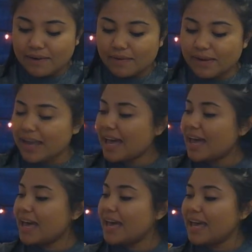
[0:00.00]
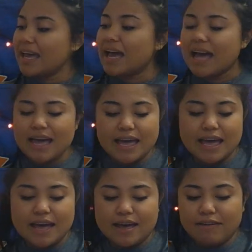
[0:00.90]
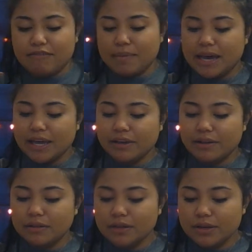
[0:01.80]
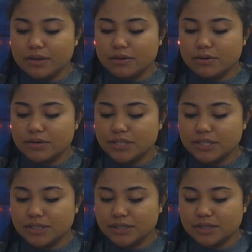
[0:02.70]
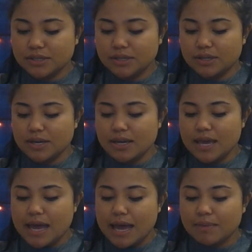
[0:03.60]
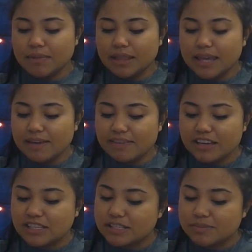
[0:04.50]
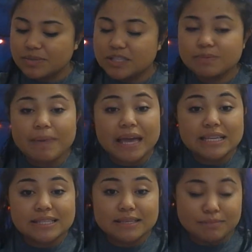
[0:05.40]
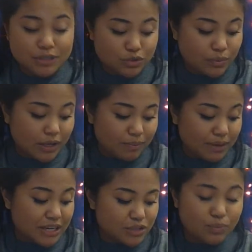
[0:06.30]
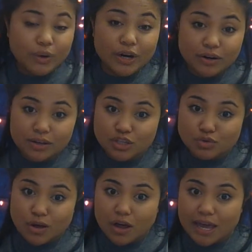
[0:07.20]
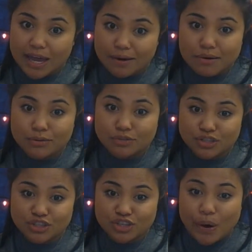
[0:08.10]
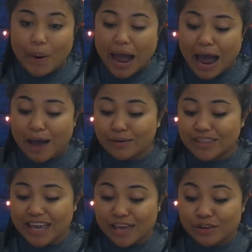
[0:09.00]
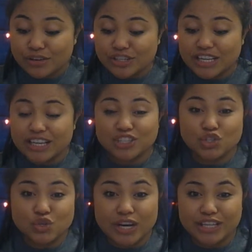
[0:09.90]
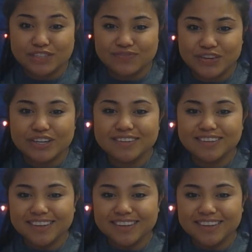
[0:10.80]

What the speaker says: Okay, I have mine glued. I'm leaving some space in between because we're going to draw arrows to show how the energy is transferred.